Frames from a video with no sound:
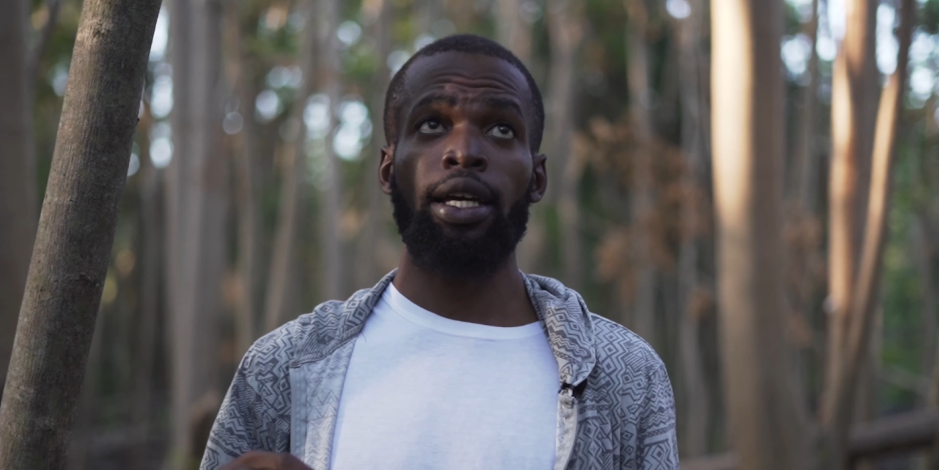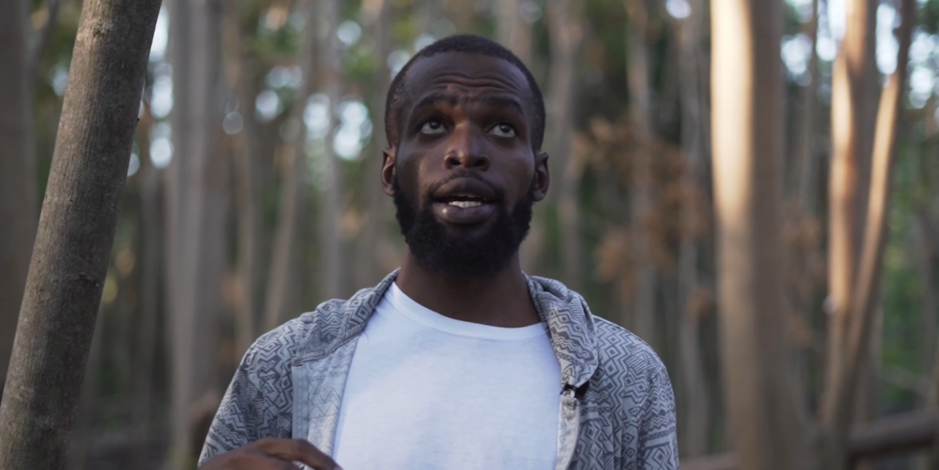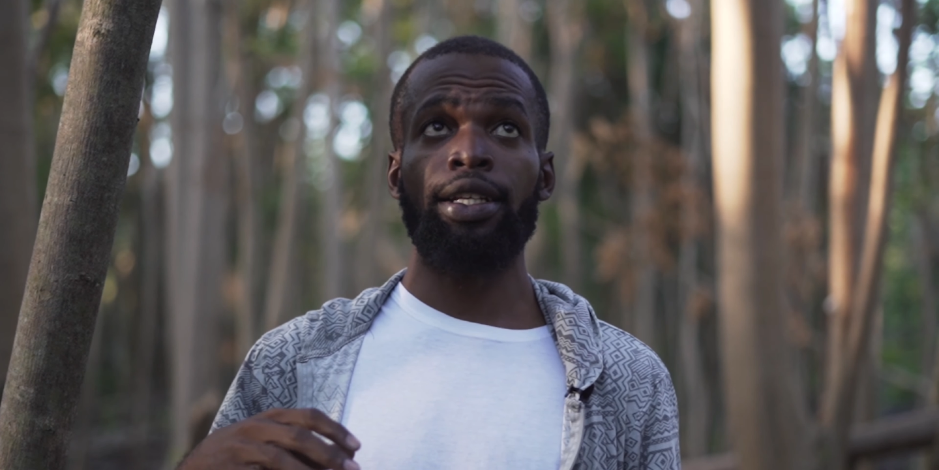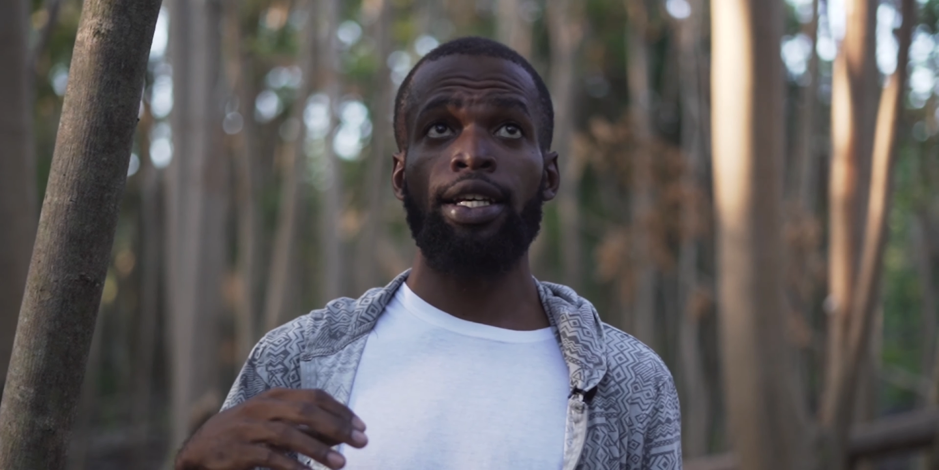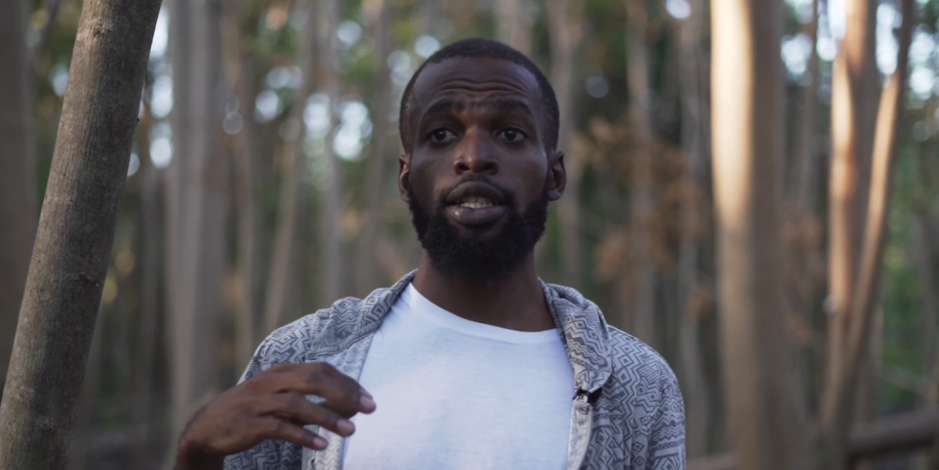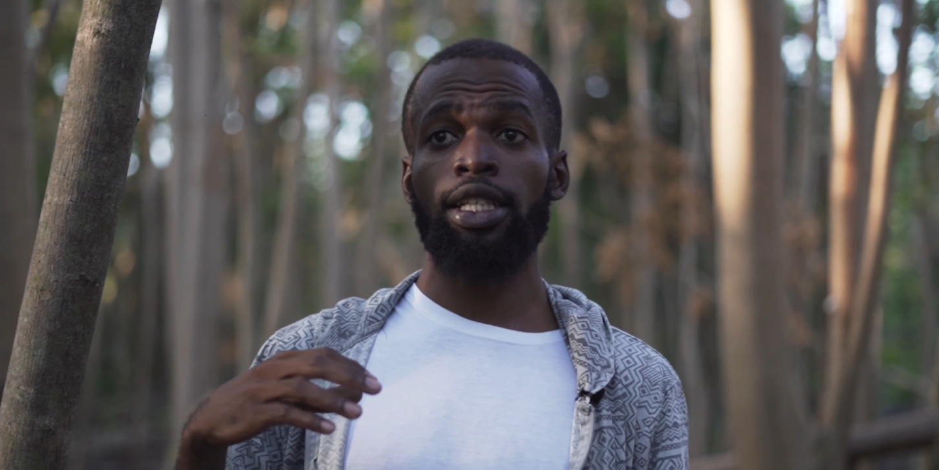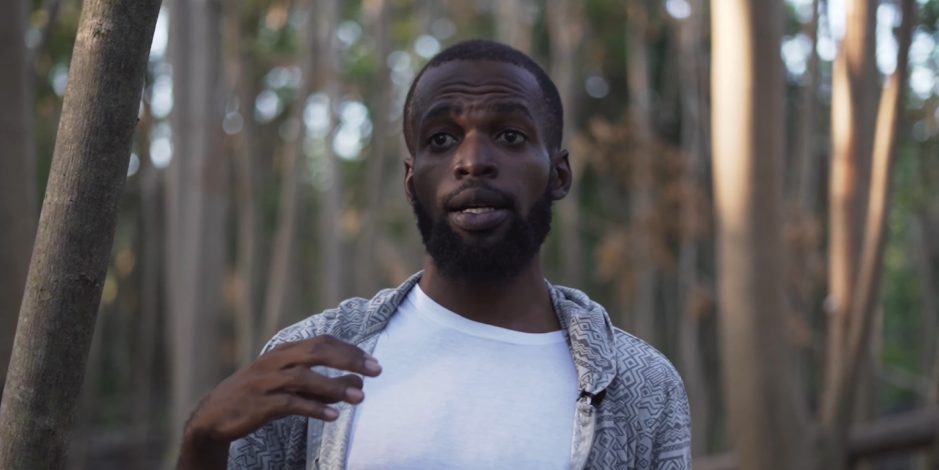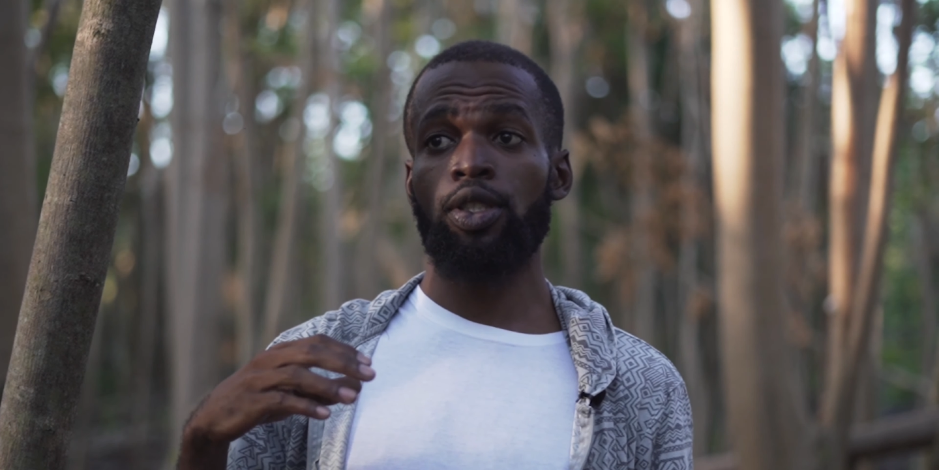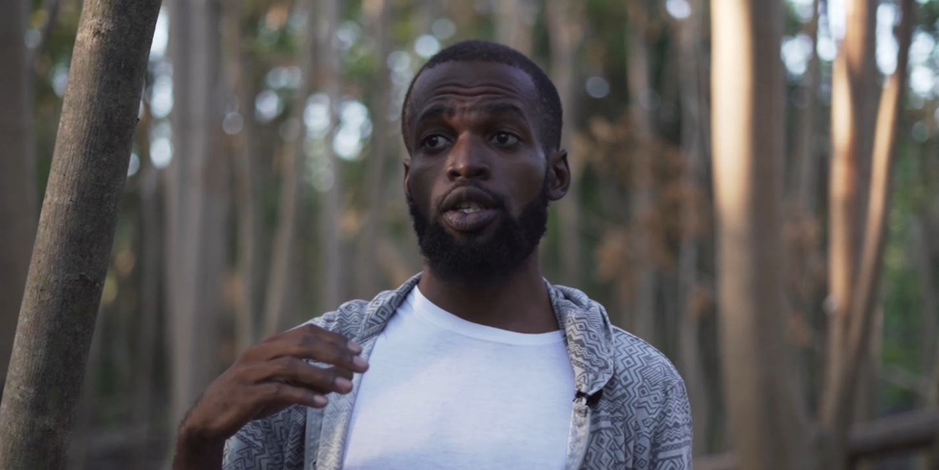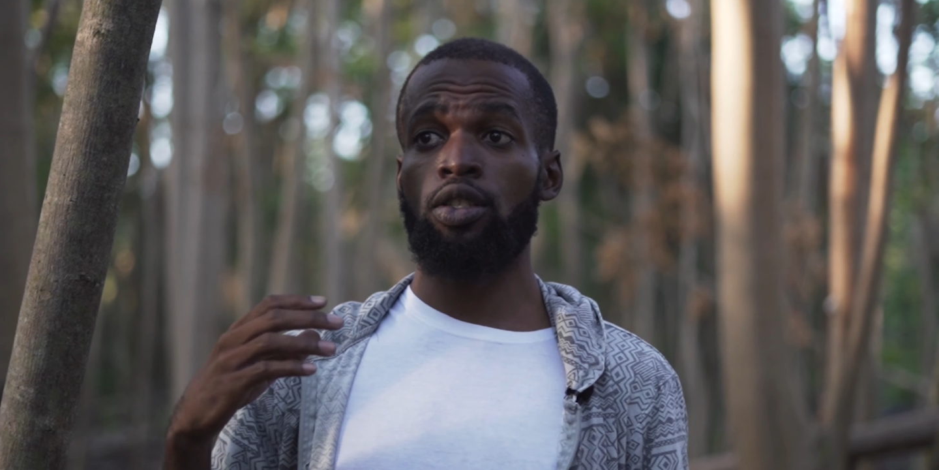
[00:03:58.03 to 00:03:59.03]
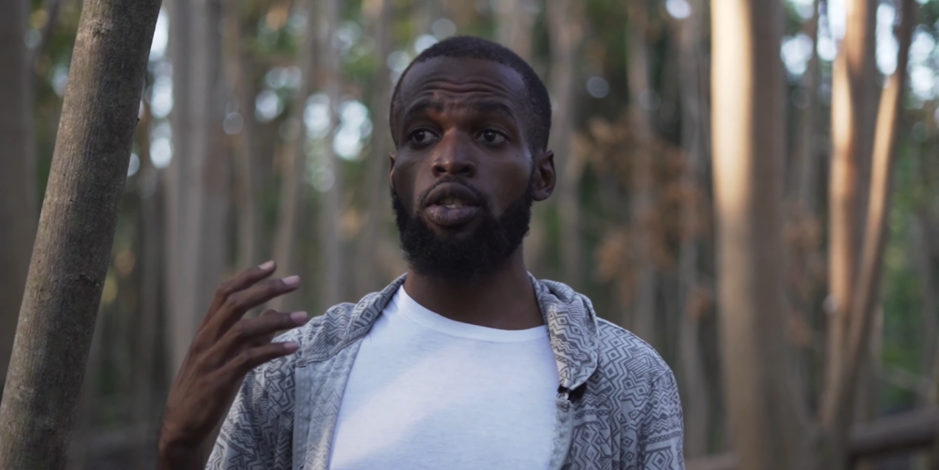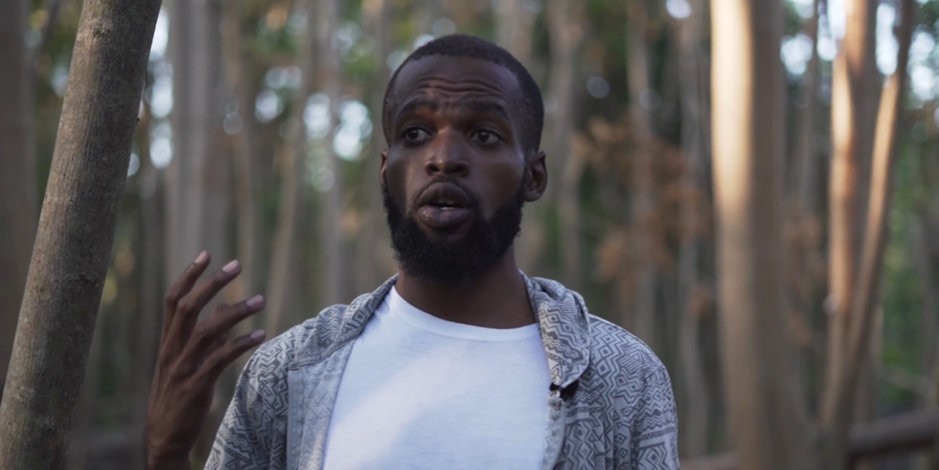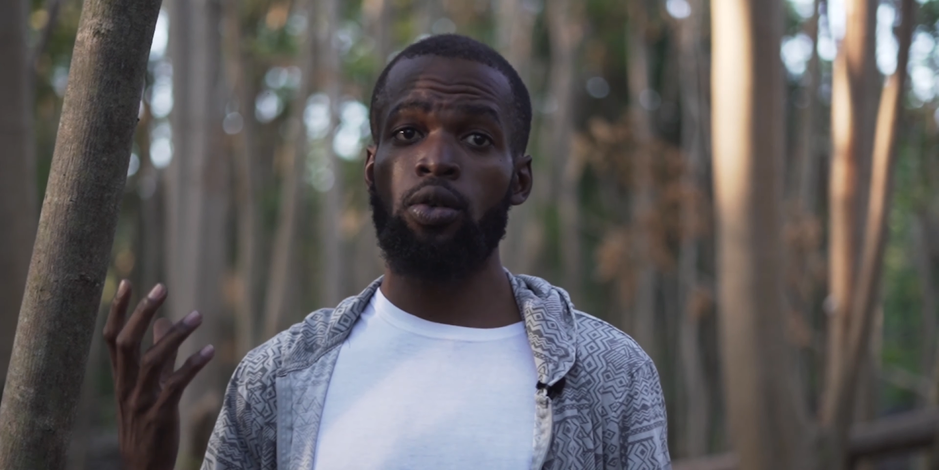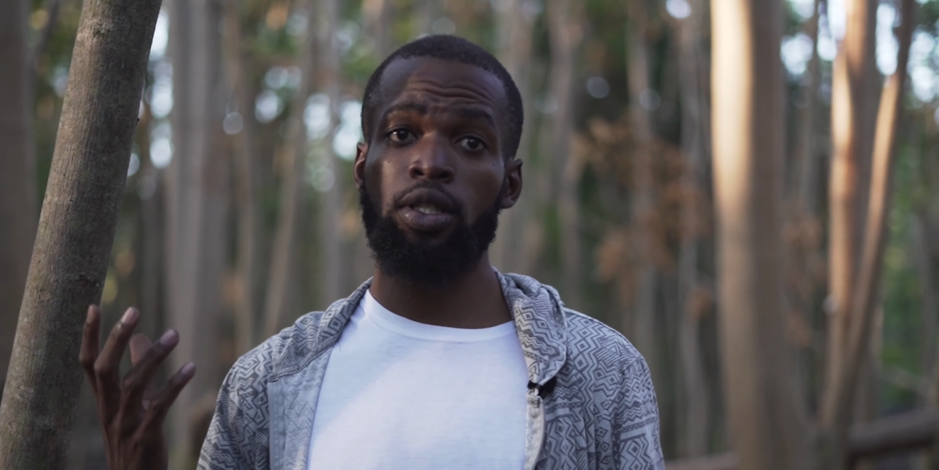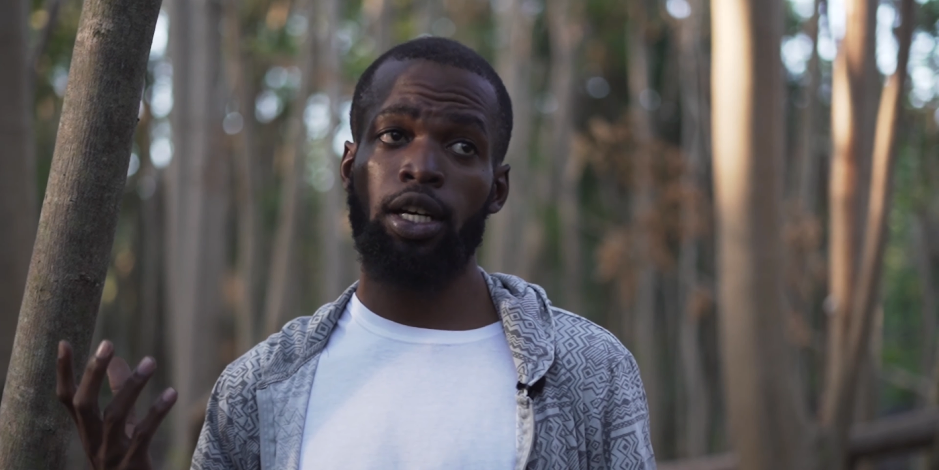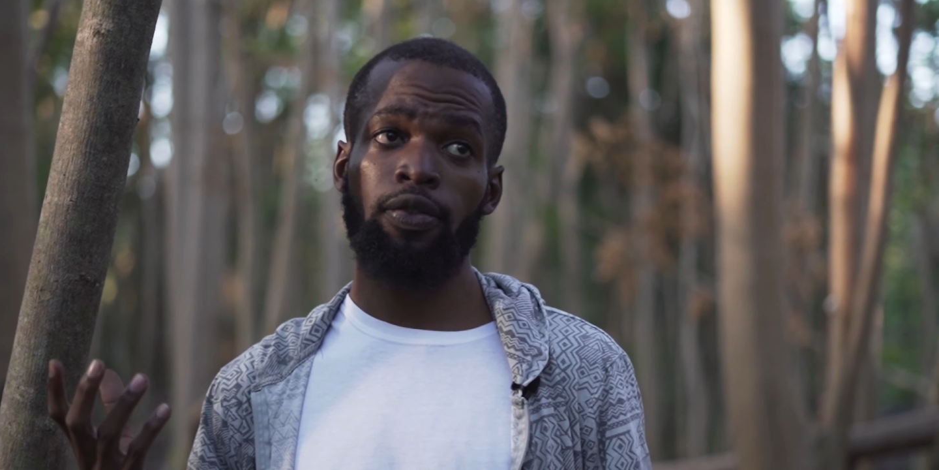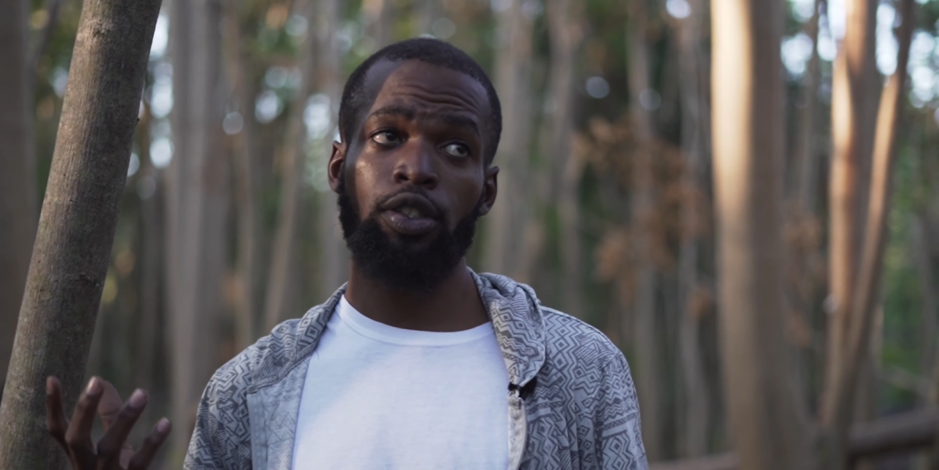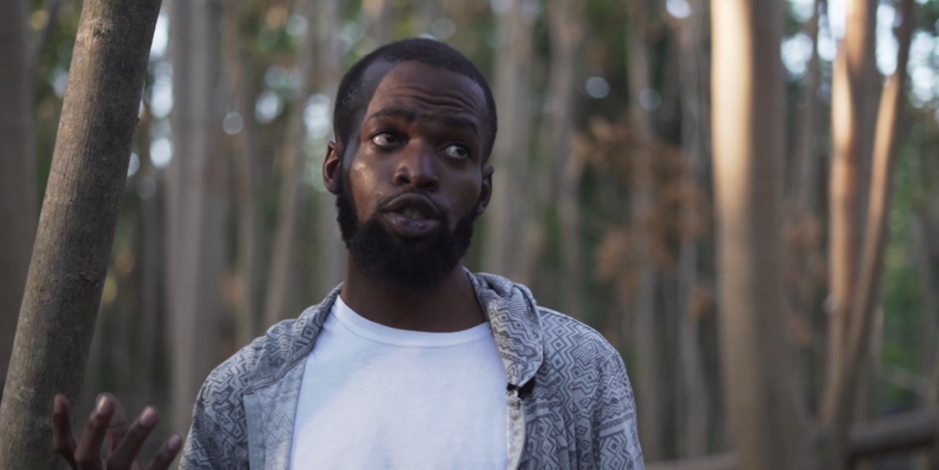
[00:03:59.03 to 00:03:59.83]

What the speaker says: and then you capture sounds of the